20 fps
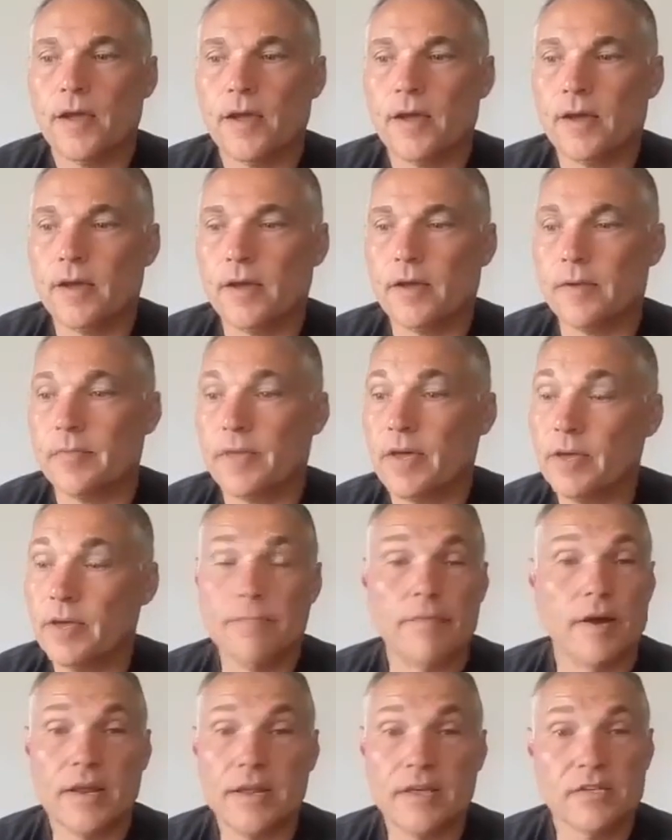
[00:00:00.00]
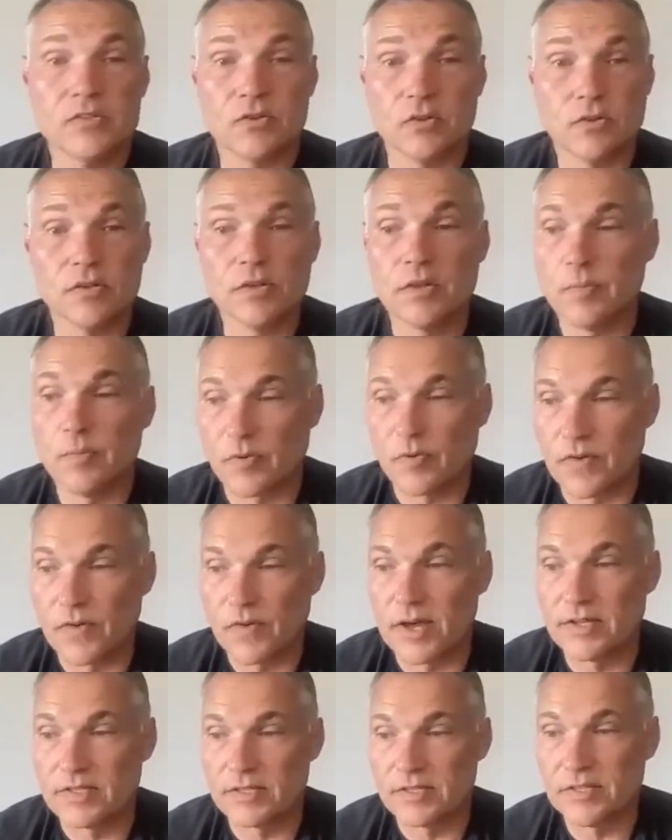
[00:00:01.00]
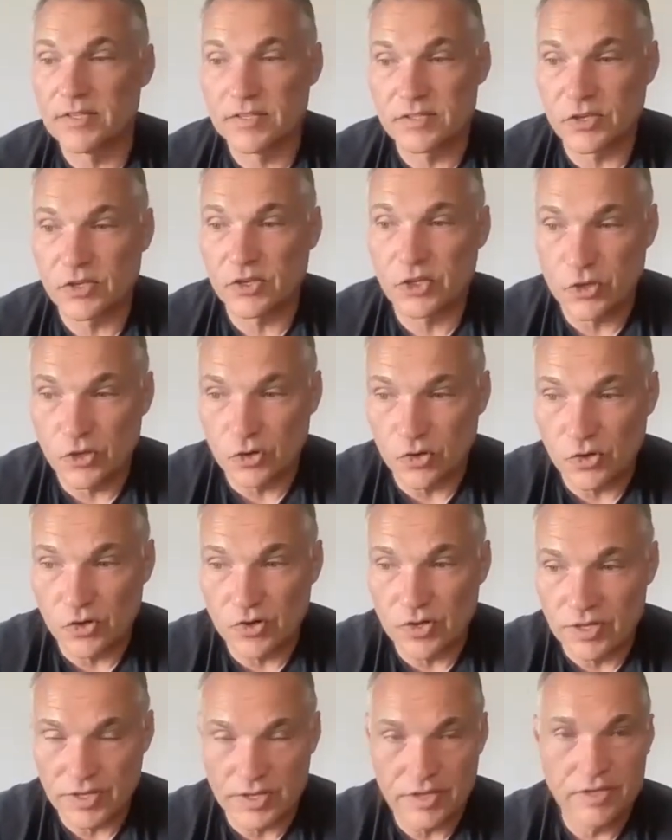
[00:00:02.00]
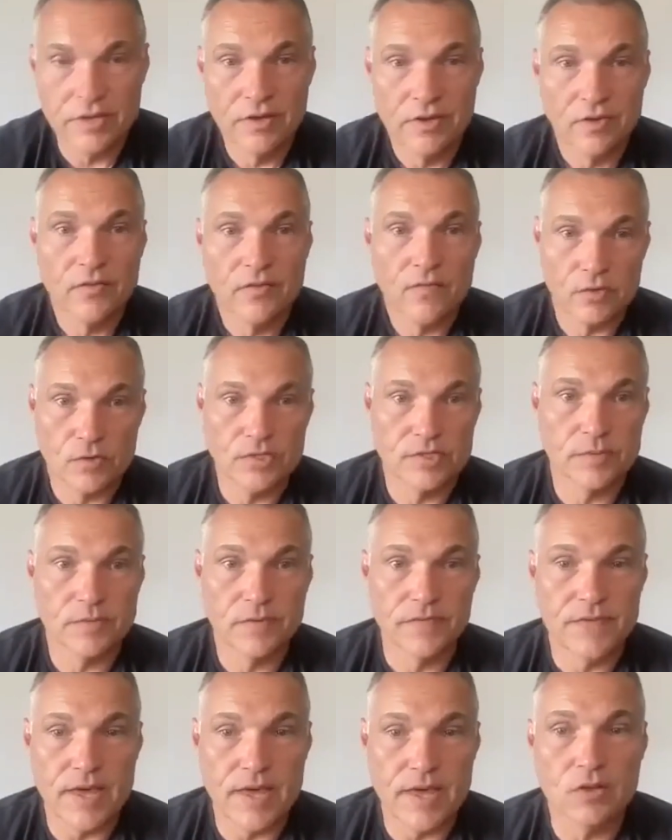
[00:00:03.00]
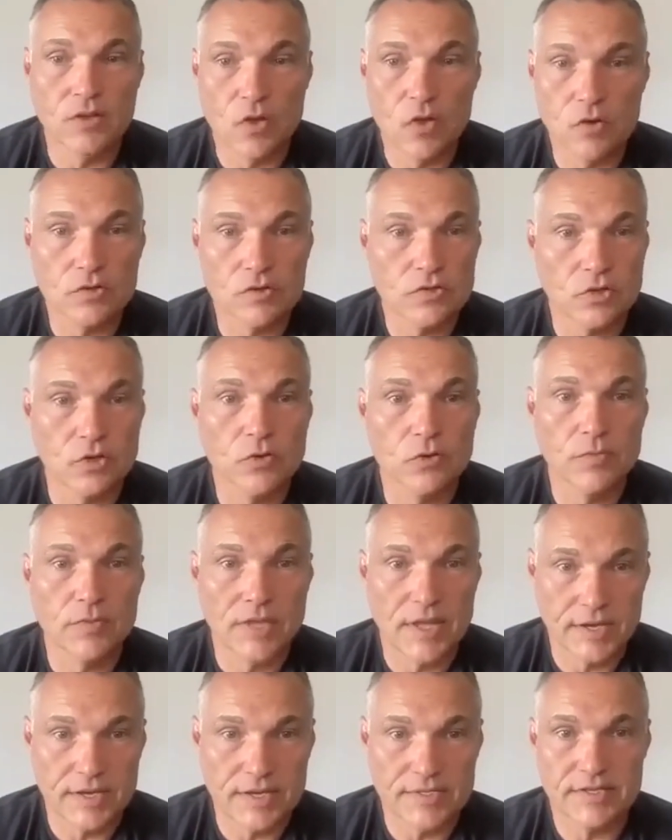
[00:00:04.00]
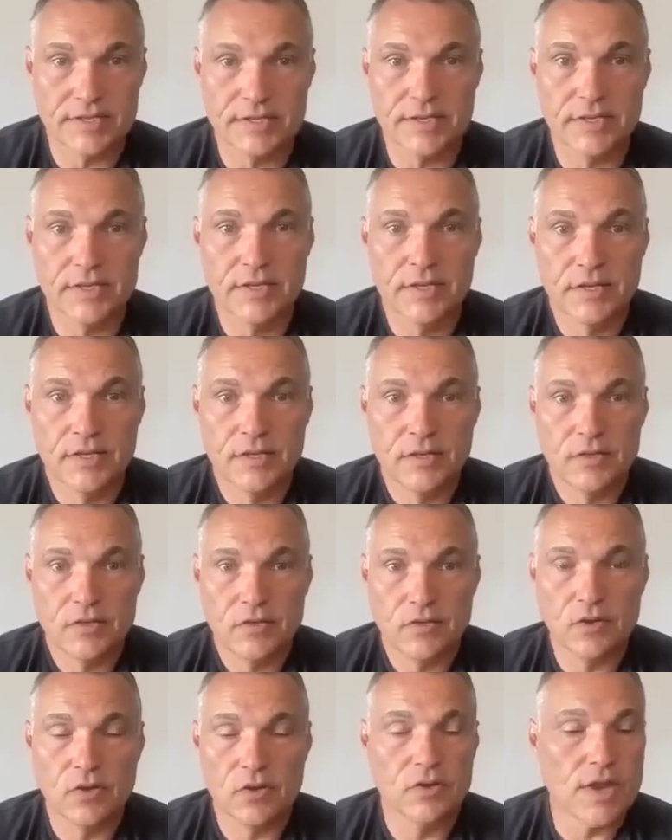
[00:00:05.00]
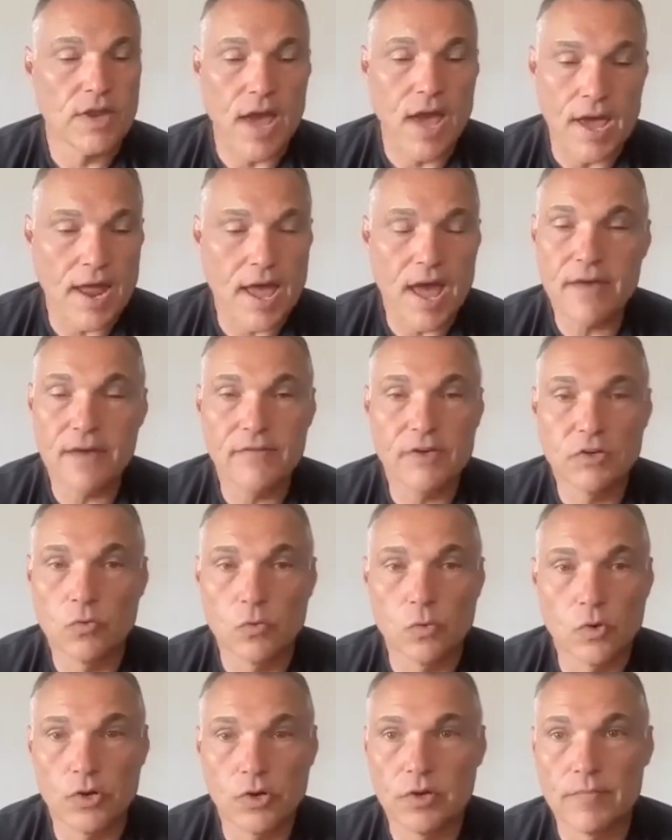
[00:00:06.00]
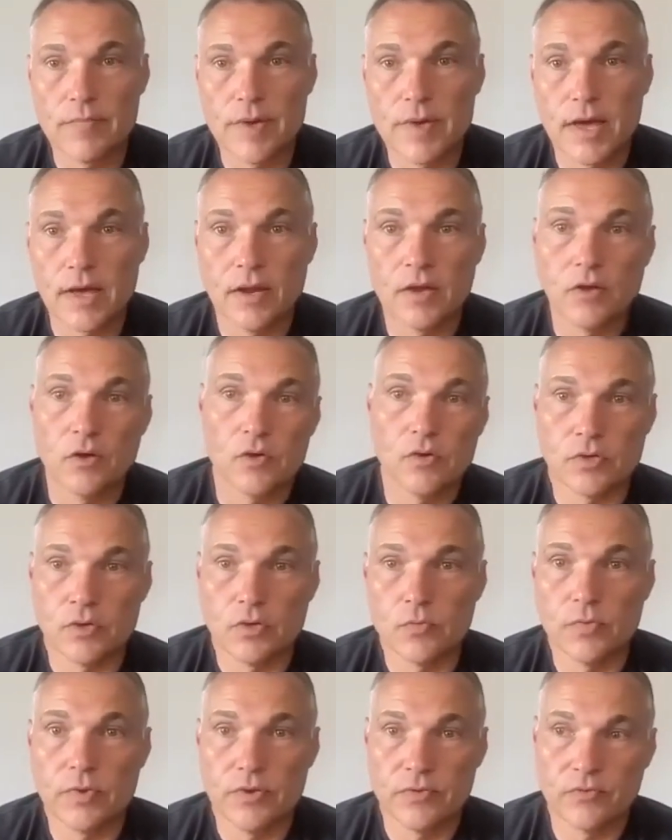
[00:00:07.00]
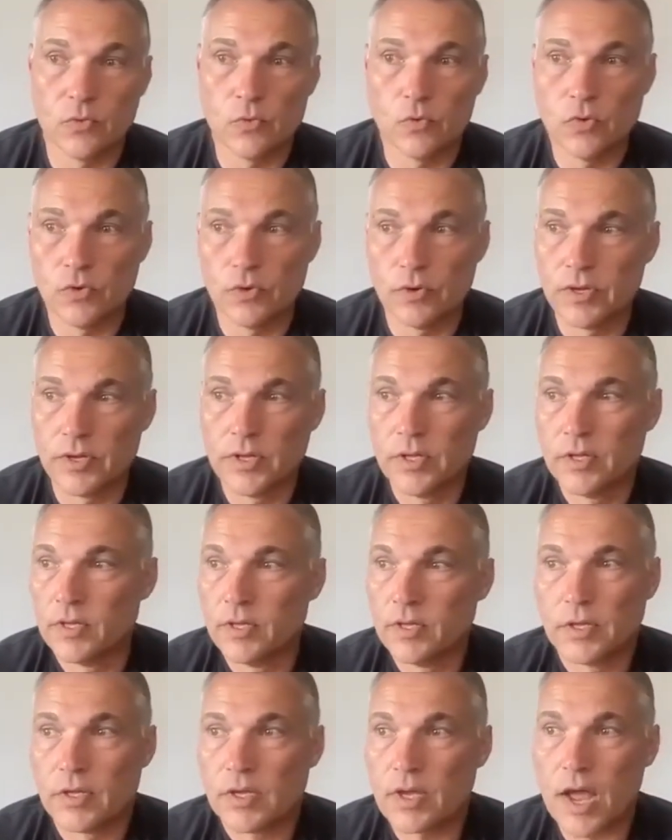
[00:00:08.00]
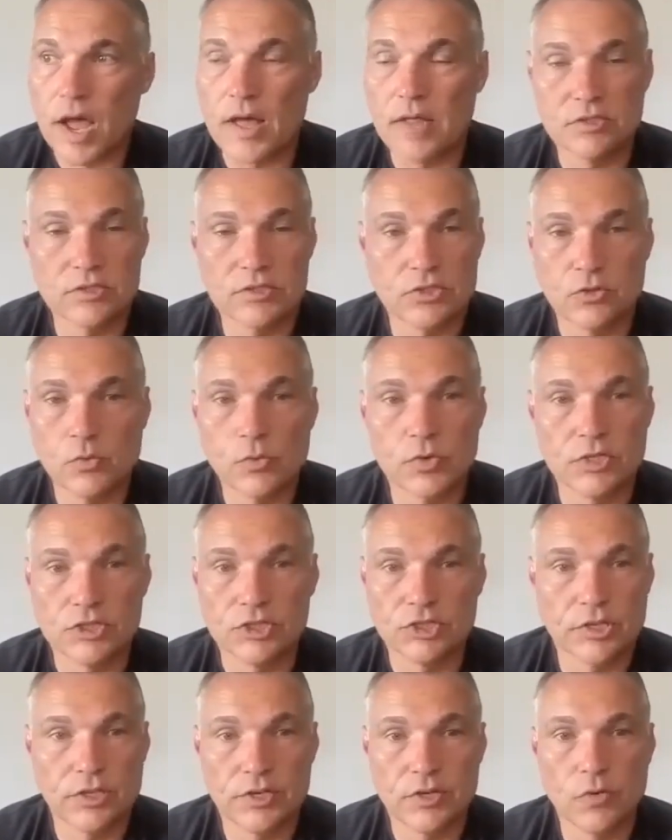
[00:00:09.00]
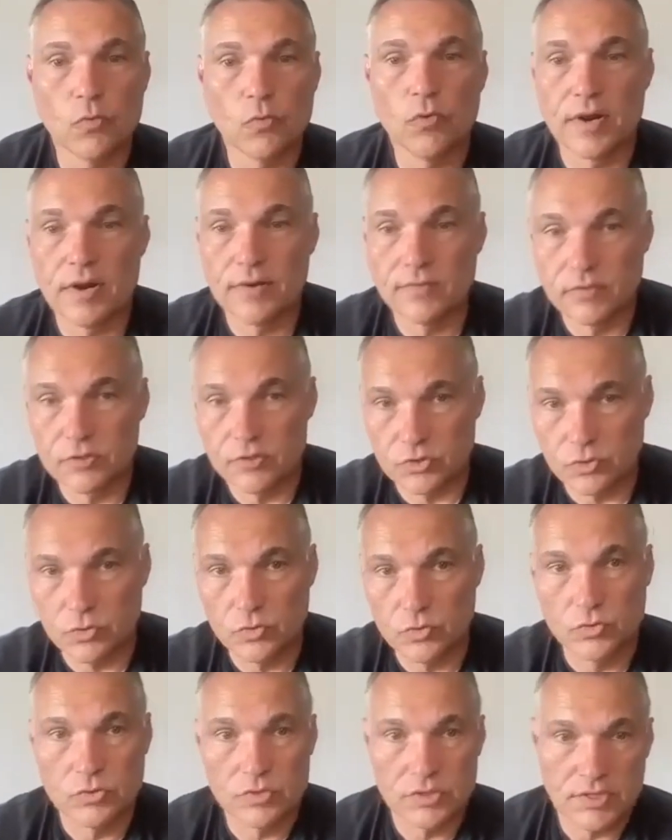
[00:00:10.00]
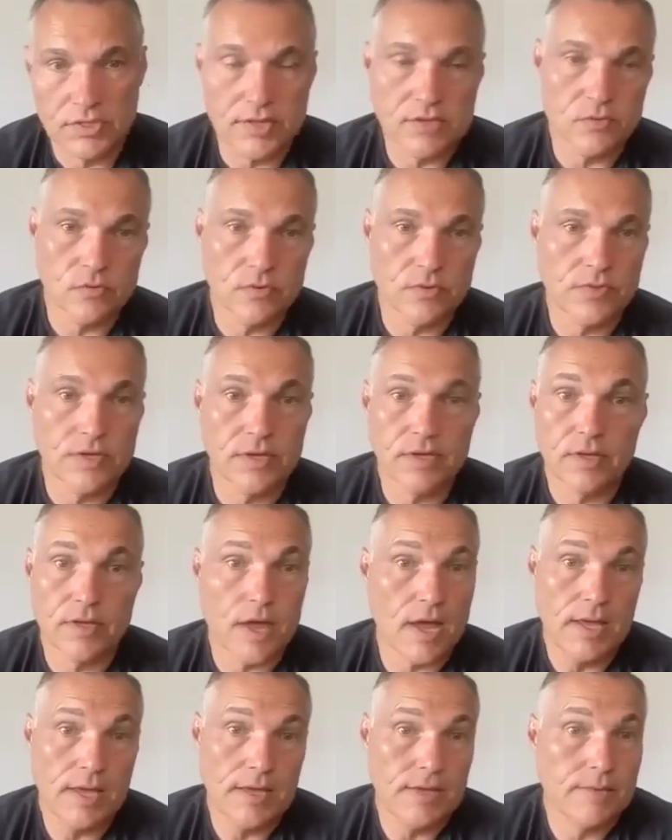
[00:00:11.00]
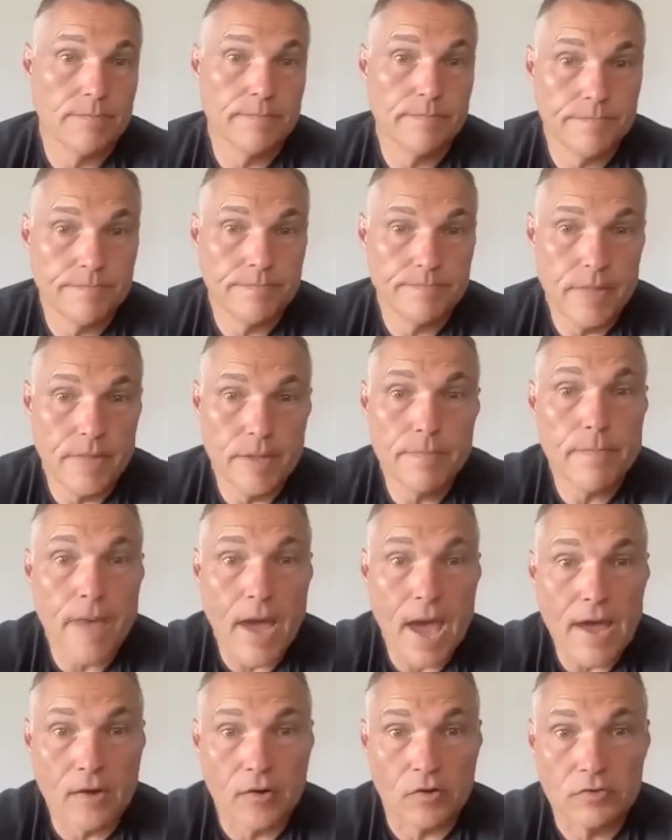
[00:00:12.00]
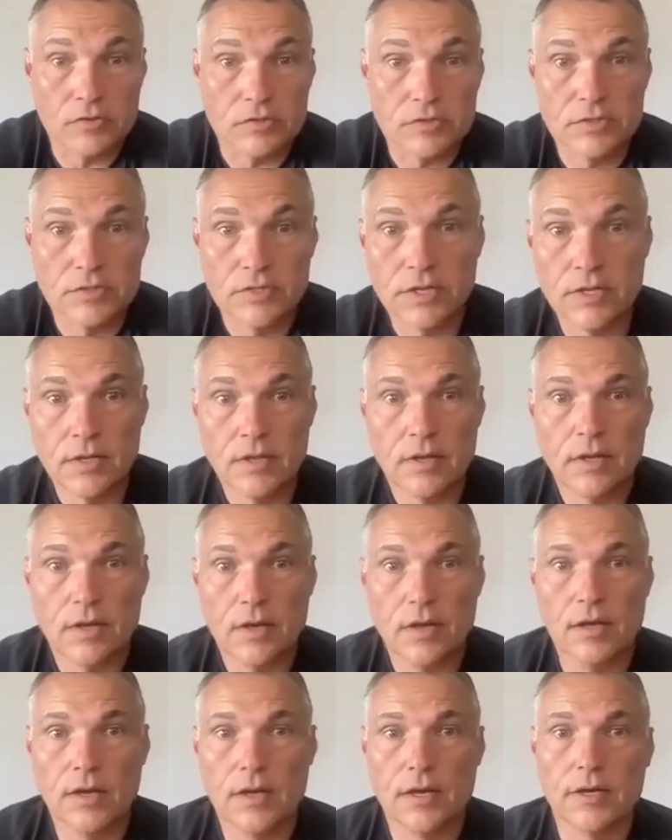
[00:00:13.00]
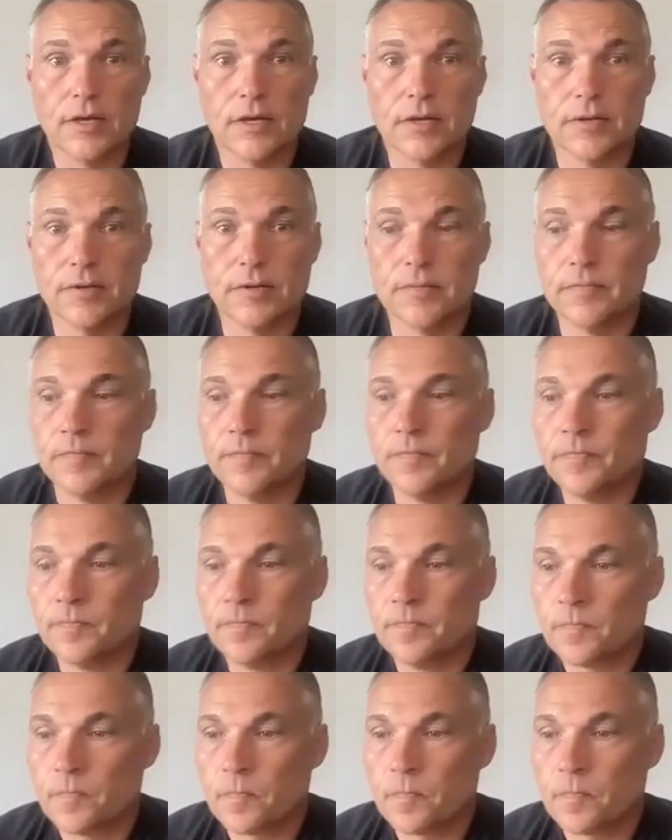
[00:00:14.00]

And money certainly provides the security for some of that long-term legacy. You know, not having to worry about, oh, can we afford college tuition at whatever schools and that sort of thing. It matters. And